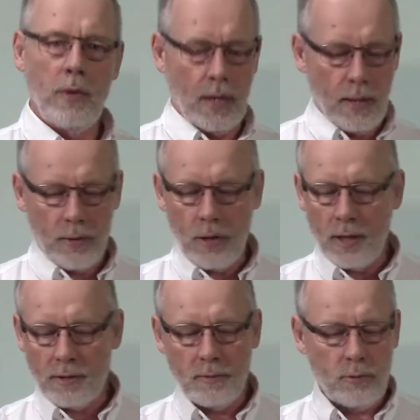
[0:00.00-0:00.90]
We can come
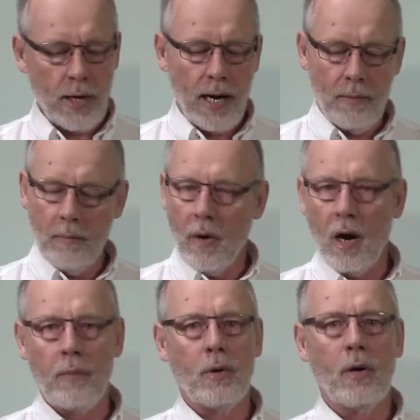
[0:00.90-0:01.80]
across granite,
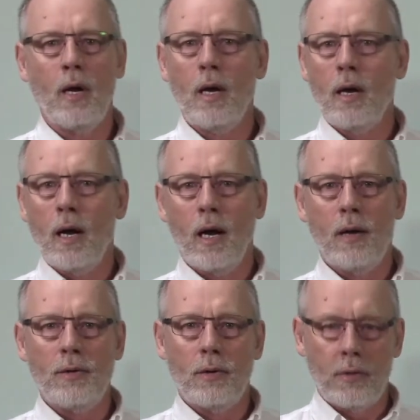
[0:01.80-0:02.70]
marble, uh,
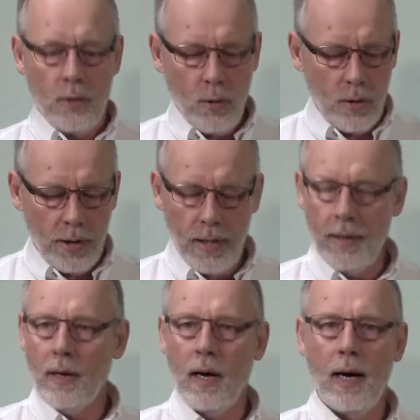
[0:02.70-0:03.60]
you know, corian,
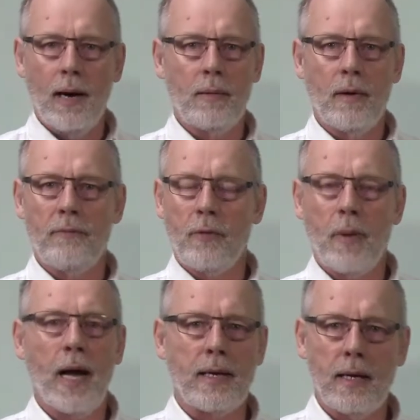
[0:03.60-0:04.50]
uh,
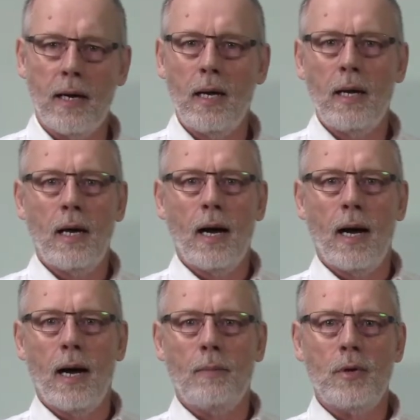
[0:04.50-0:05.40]
formica,
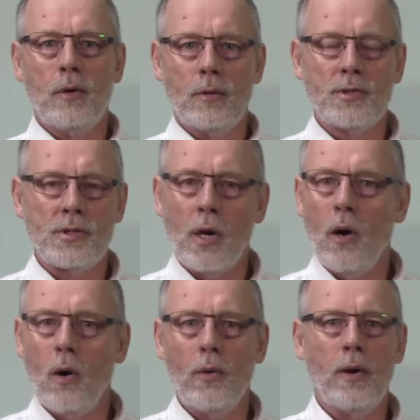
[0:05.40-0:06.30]
um, you know,
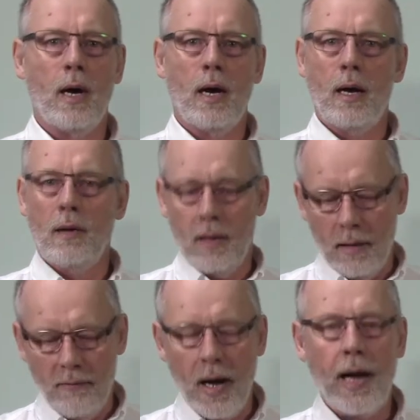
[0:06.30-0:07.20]
stone, uh,
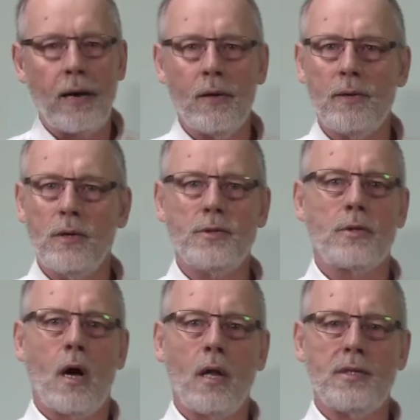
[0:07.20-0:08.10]
uh, vinyl, you know,
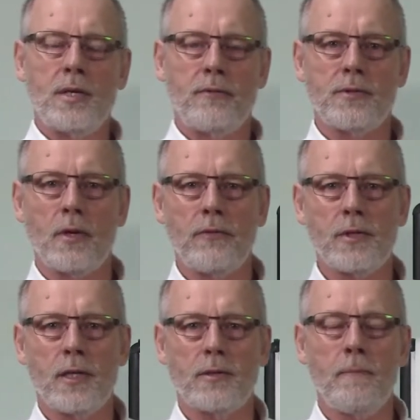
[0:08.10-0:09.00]
just all these different
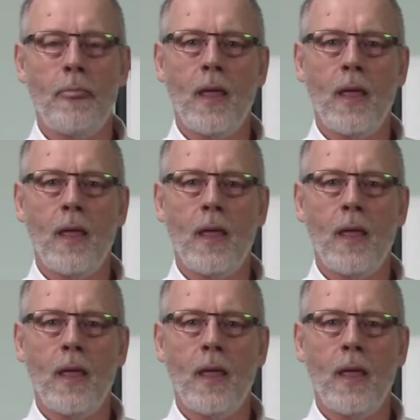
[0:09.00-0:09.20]
surfaces.